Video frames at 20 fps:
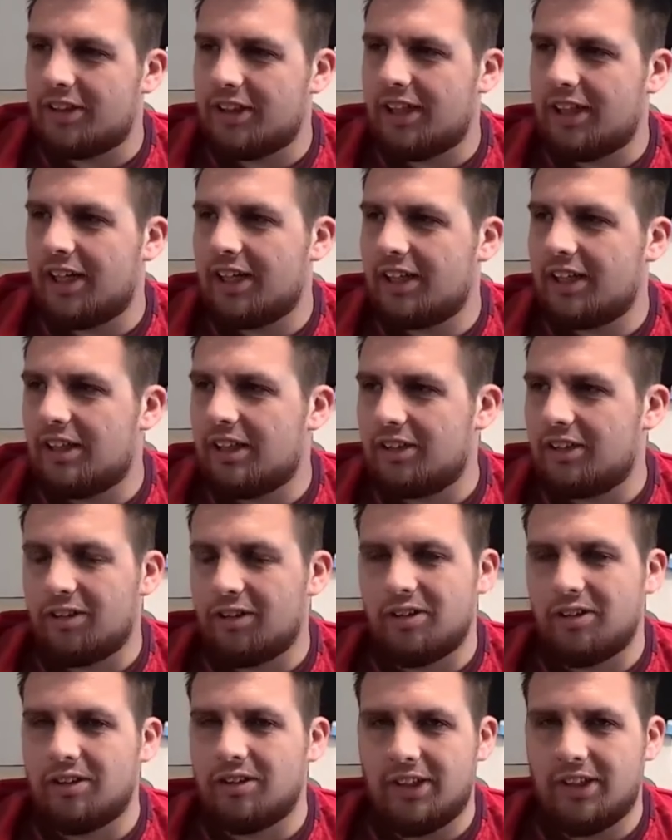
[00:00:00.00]
Like, I
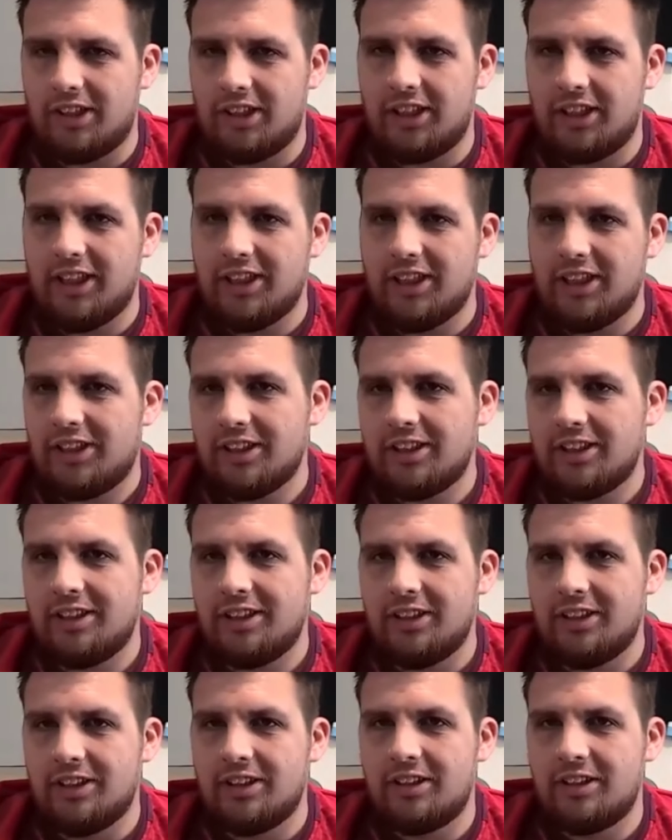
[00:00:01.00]
don't know if Andy gets it
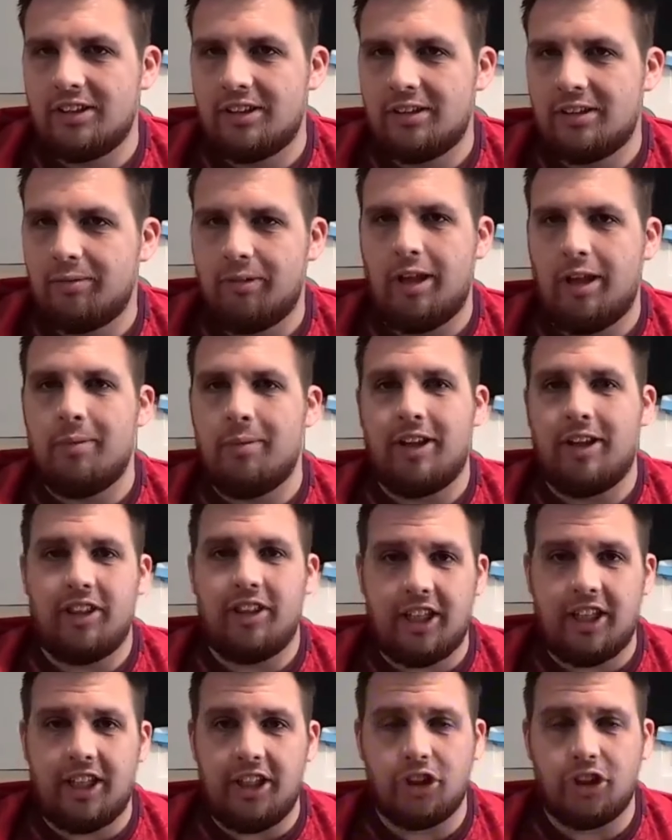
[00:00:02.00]
because they might
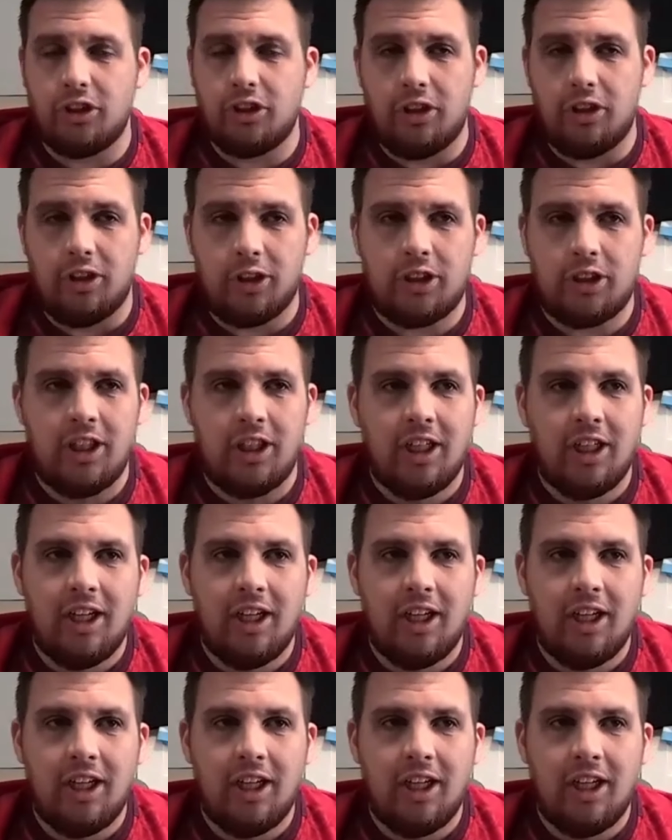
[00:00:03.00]
think he's Scottish.